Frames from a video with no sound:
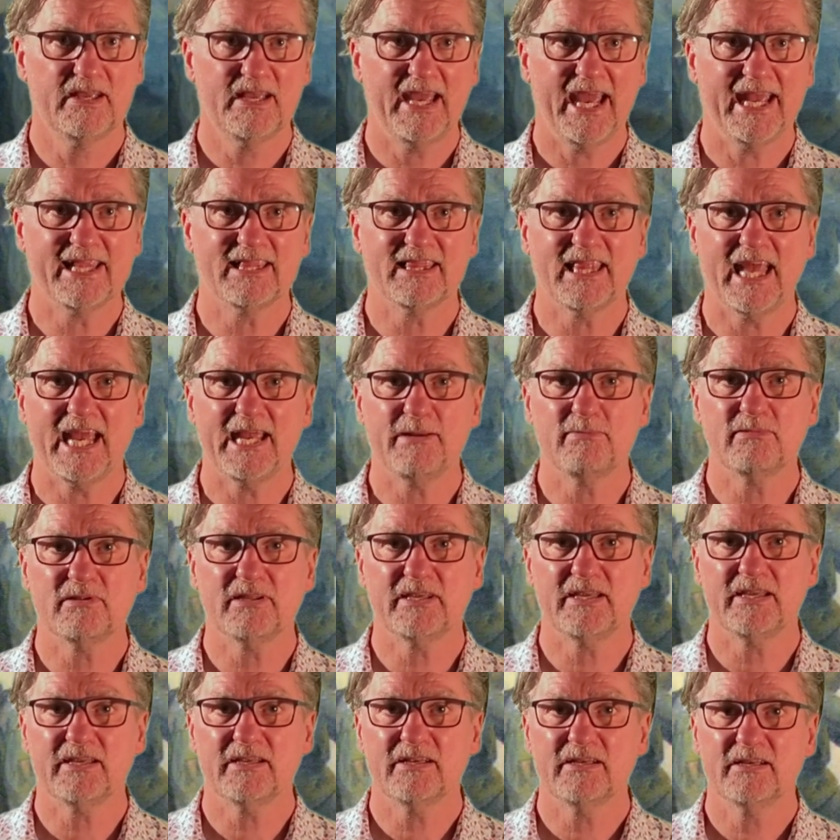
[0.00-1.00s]
and
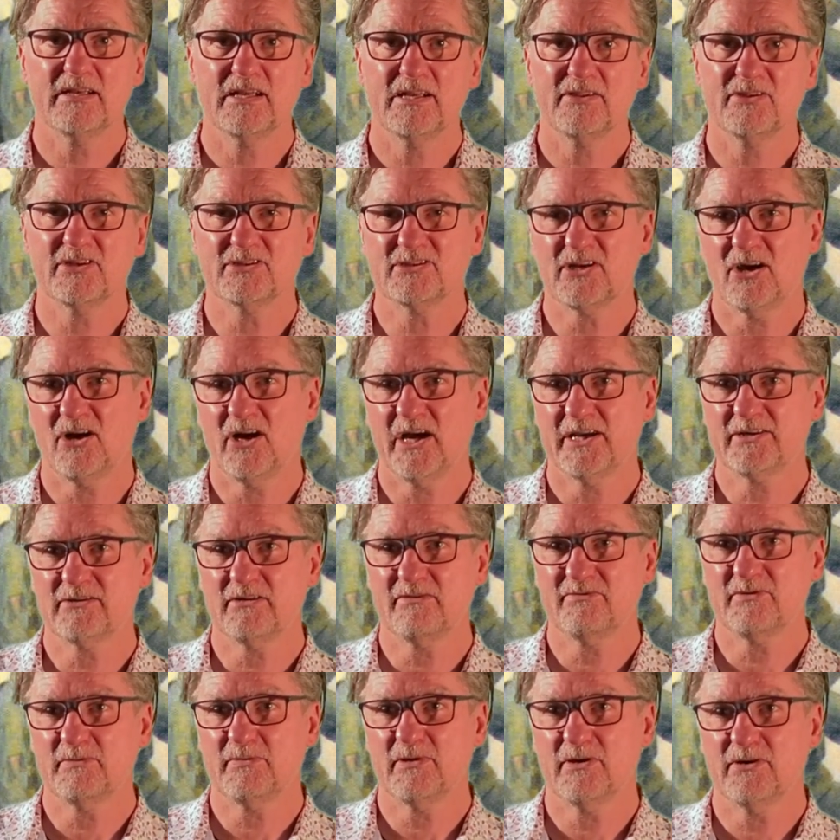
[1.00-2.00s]
labelling the title
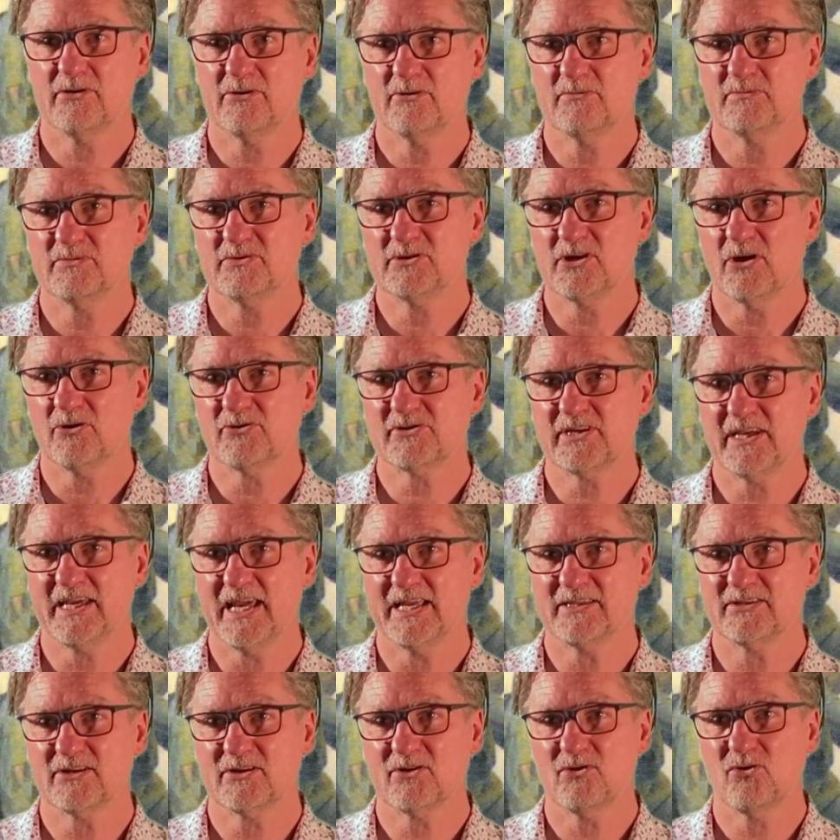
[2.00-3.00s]
of the poem Dulce
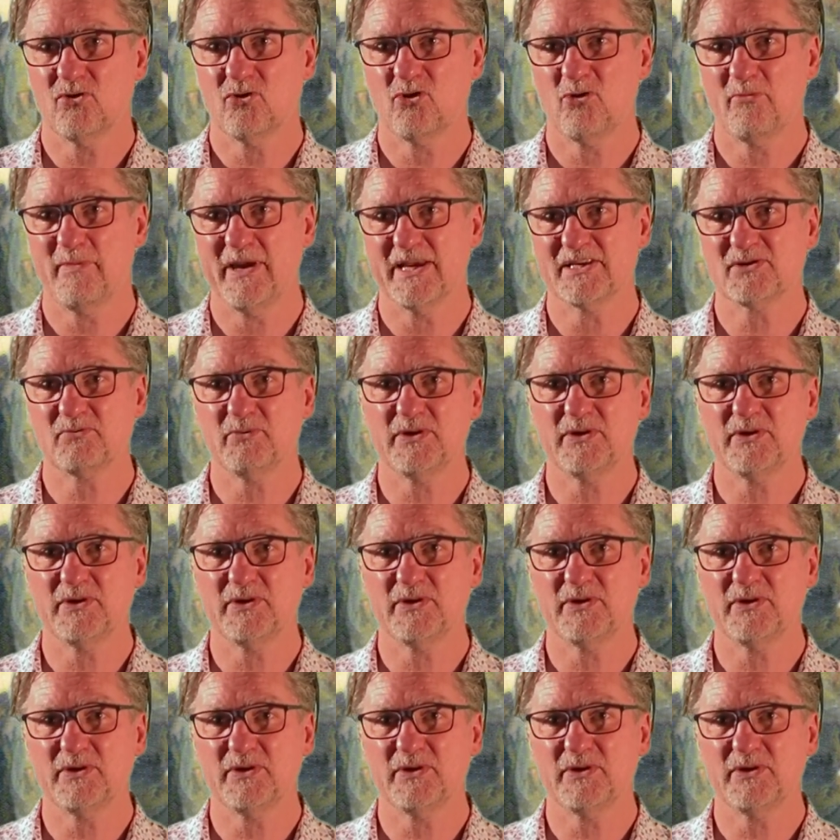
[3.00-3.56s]
et Decorum est,